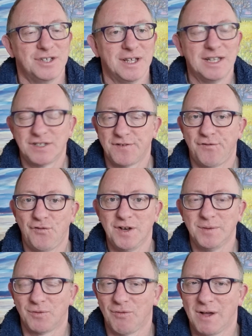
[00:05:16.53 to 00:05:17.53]
It's a
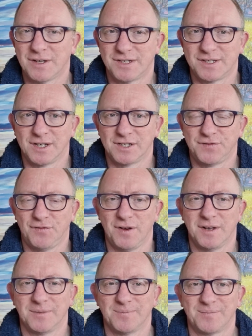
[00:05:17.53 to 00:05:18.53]
freedom. Christ has set us
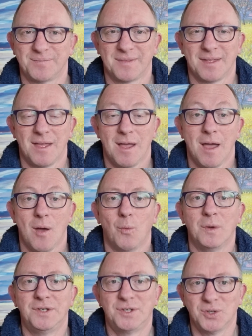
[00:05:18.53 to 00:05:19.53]
free.
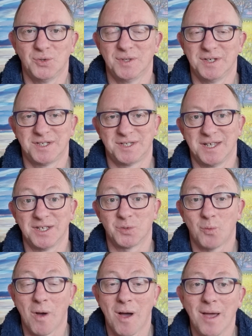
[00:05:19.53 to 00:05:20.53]
We do these things.
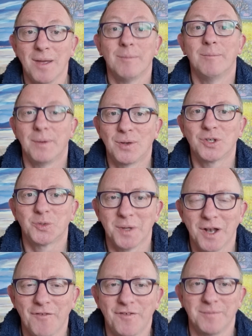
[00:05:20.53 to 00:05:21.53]
Why? Because we
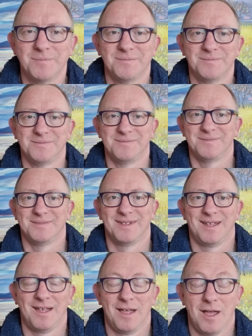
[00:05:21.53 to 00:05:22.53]
love him.
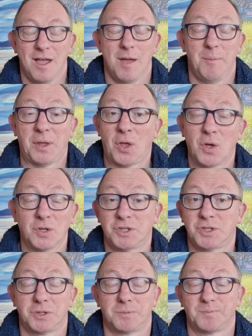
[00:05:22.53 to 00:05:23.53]

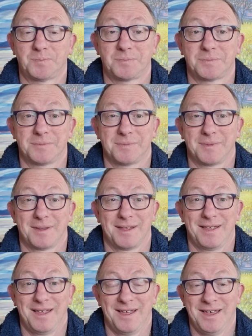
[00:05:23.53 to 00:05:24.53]
Because
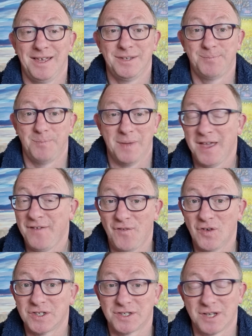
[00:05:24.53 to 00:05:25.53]
he
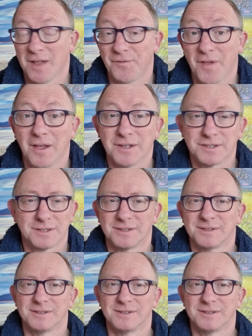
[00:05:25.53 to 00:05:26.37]
first loved us.